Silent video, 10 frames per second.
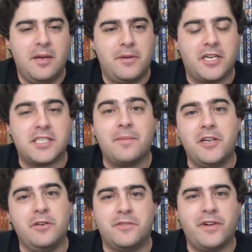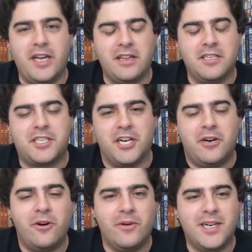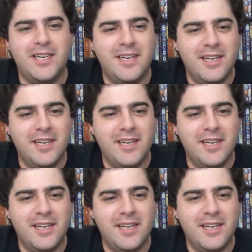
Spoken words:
I'm a huge fan of the show.